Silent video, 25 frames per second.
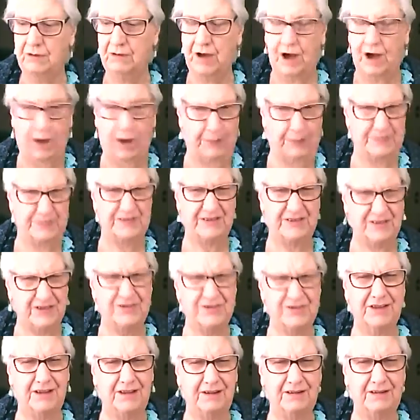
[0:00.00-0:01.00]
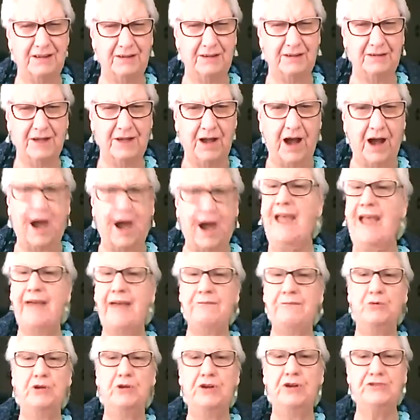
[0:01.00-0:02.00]
Opposition? I have
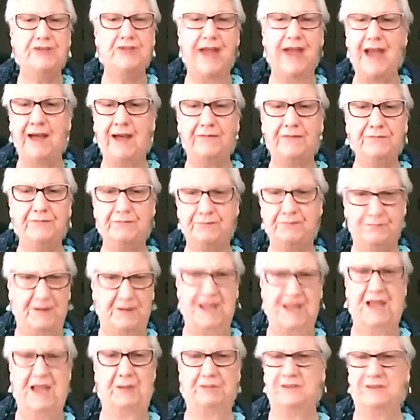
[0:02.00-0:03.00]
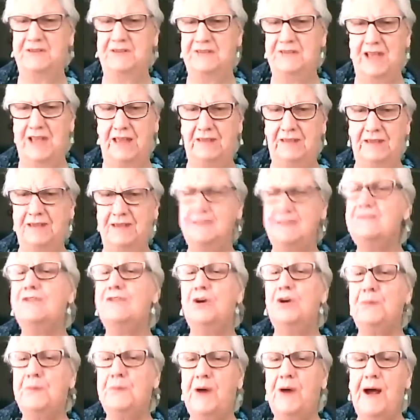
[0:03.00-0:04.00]
worked to being able to say these,
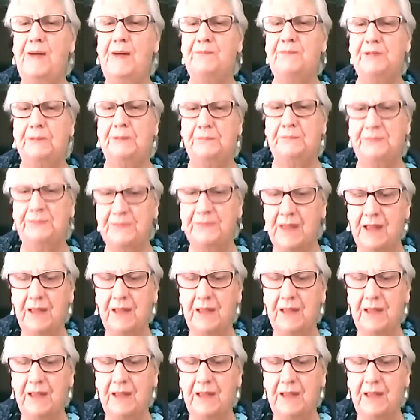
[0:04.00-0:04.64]
no problem.